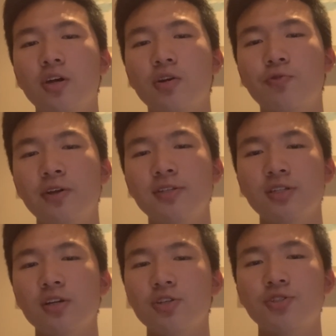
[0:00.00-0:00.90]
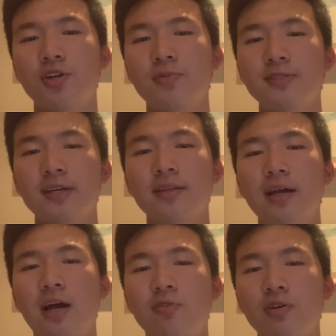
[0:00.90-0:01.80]
Greeks, Serbs, and
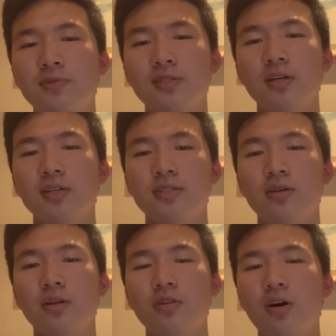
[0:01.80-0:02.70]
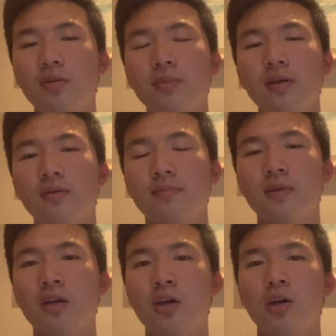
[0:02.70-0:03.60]
Arabs sought autonomy.
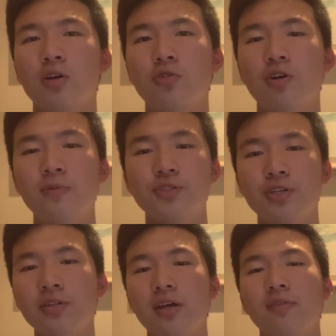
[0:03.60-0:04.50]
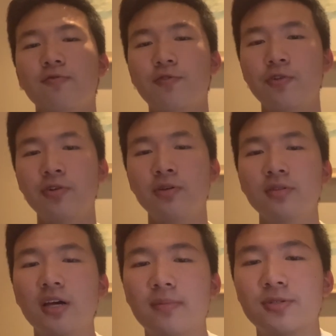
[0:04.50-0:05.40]
Corruption and foreign
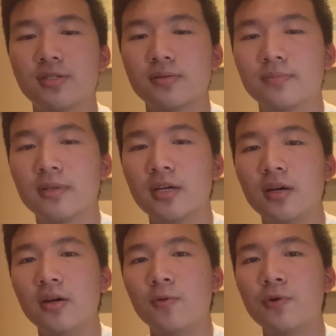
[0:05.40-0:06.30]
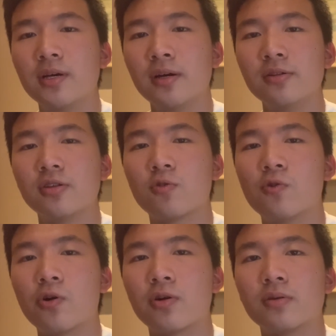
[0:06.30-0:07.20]
debts weakened the
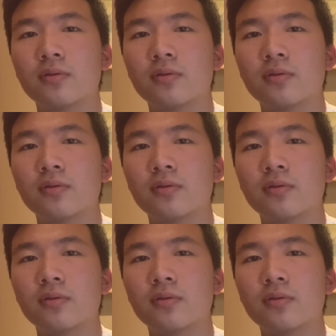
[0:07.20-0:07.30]
core.